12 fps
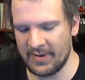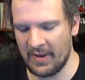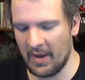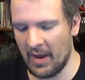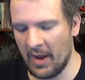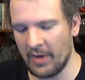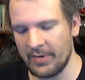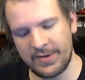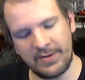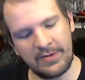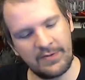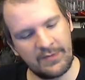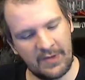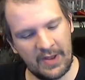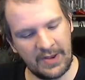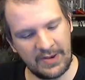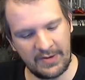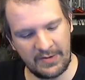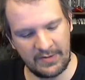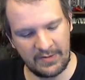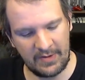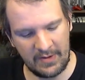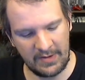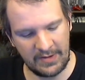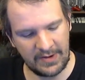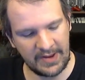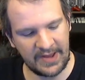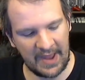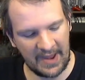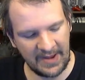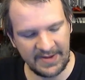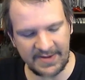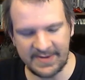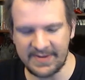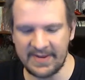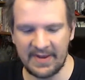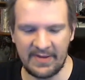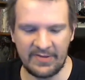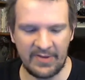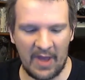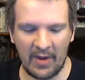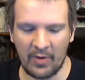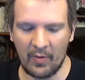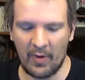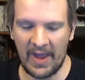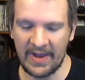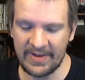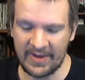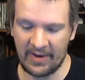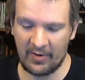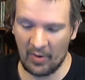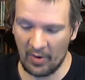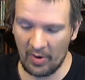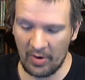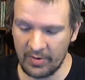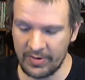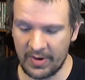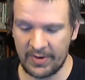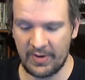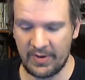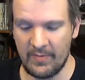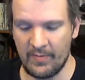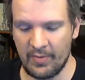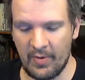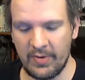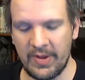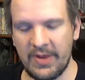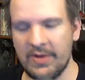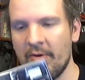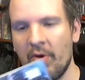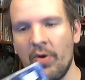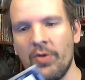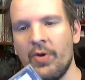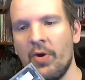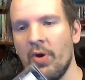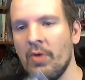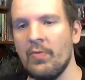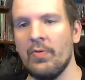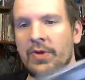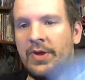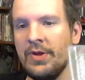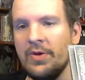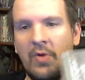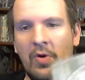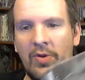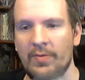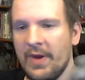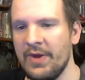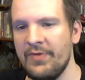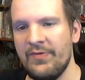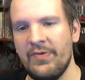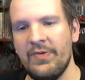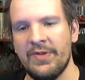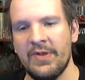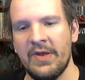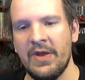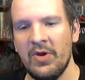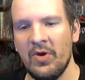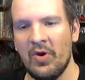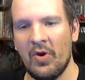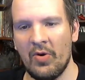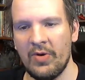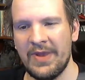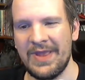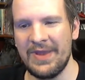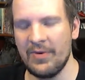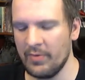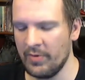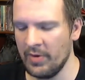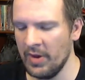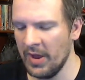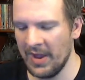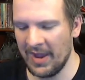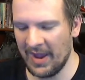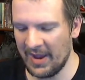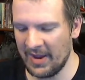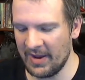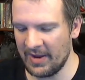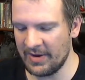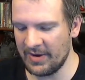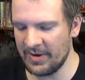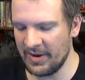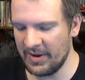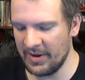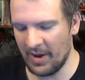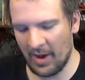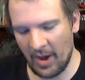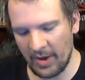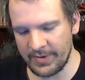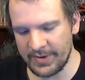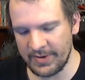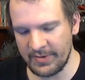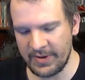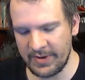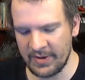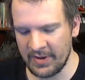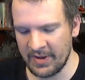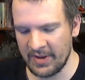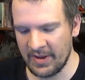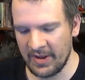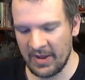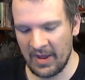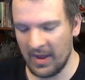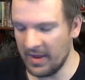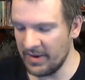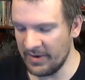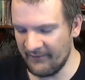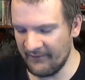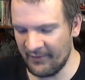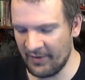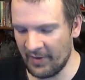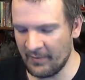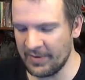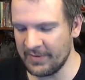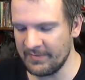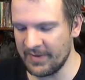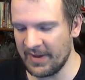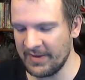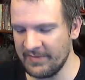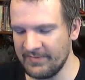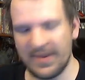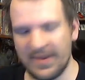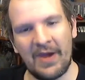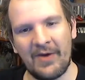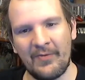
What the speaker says: Honestly, just like, the case is not cracked at all, nothing is broken, all the artwork is here, all the pages are here, and honestly, they feel like one of them games that